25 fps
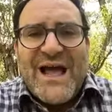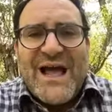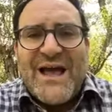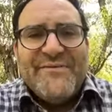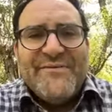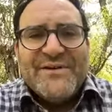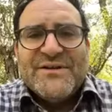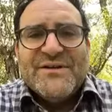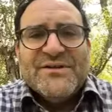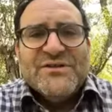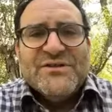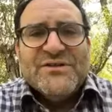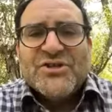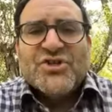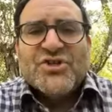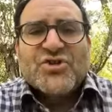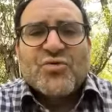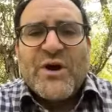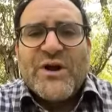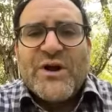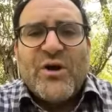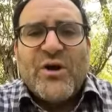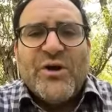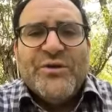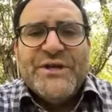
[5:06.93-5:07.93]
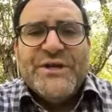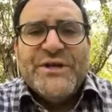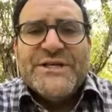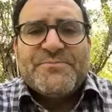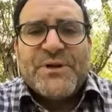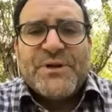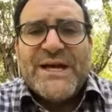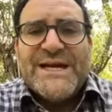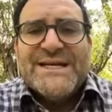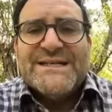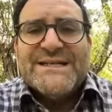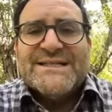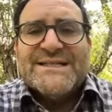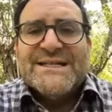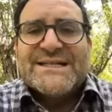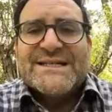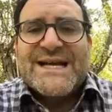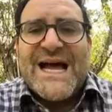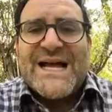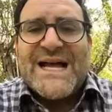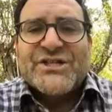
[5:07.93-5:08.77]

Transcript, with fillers: I could destroy all these places.